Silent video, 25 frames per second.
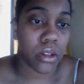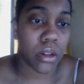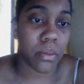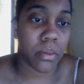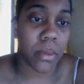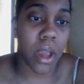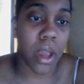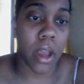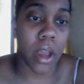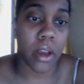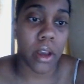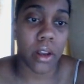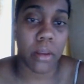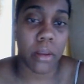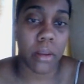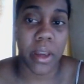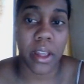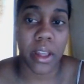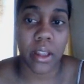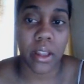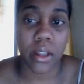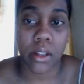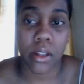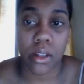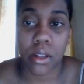I'm not going to
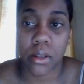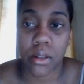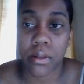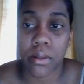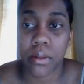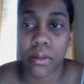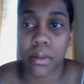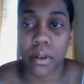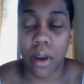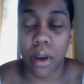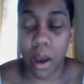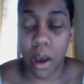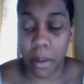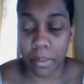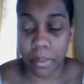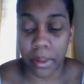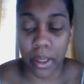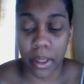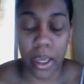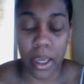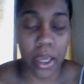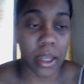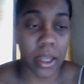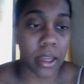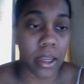make this
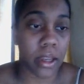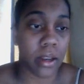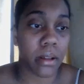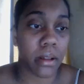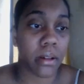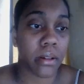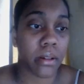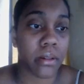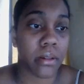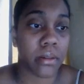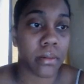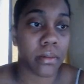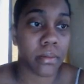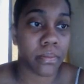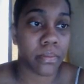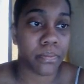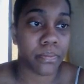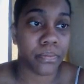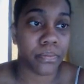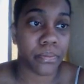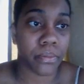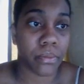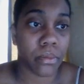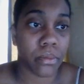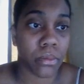complicated.
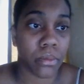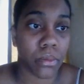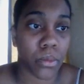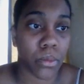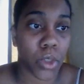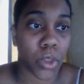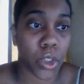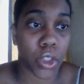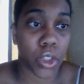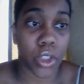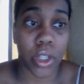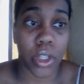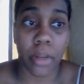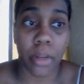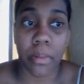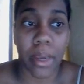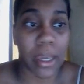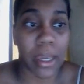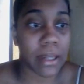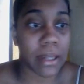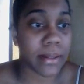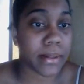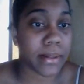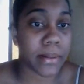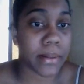I'm just going to
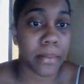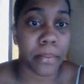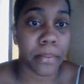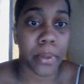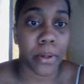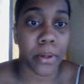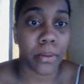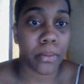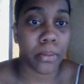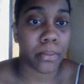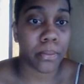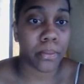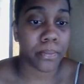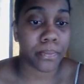make it simple.